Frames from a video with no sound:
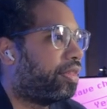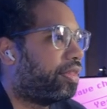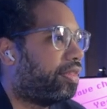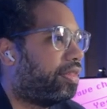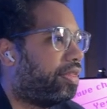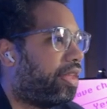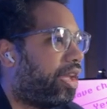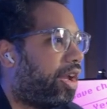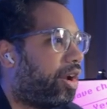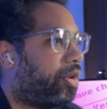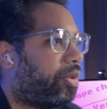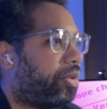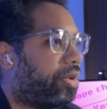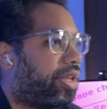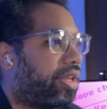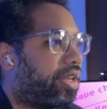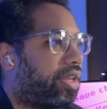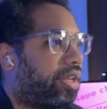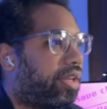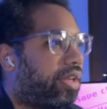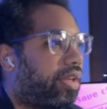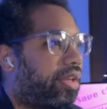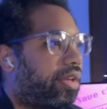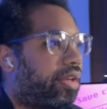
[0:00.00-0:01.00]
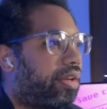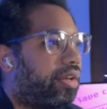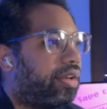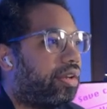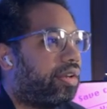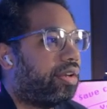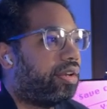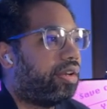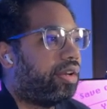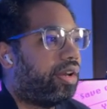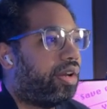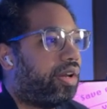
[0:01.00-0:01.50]
Now we can
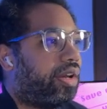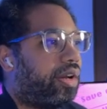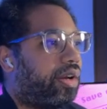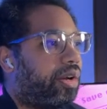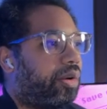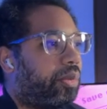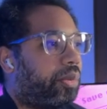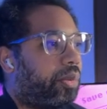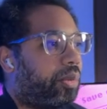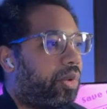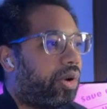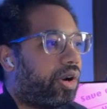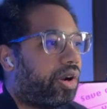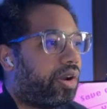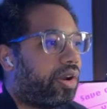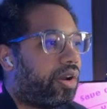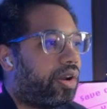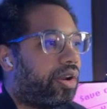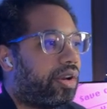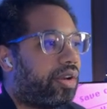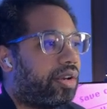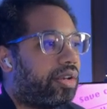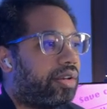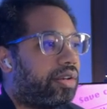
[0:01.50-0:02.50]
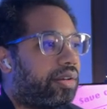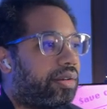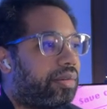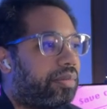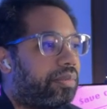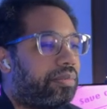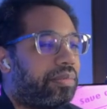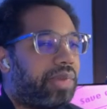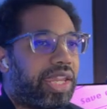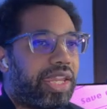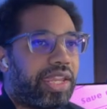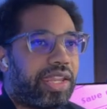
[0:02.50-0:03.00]
work on
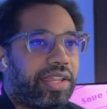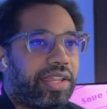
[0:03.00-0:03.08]
making